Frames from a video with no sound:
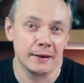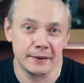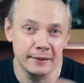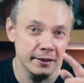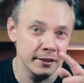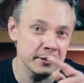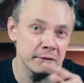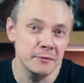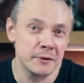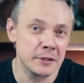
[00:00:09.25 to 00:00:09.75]

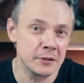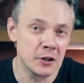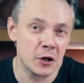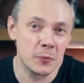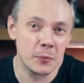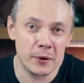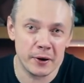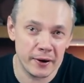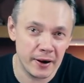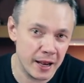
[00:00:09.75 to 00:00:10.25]
This
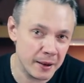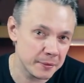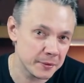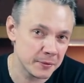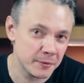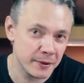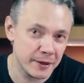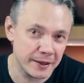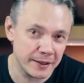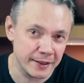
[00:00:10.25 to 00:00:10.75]
video
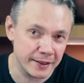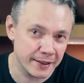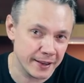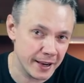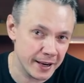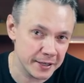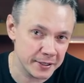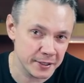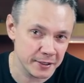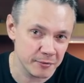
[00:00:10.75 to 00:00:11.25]
perhaps being a
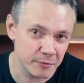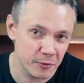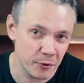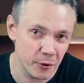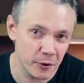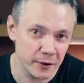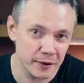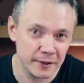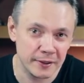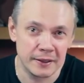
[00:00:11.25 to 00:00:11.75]
case in
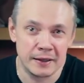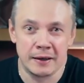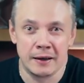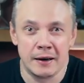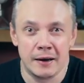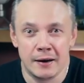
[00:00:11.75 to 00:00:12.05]
point.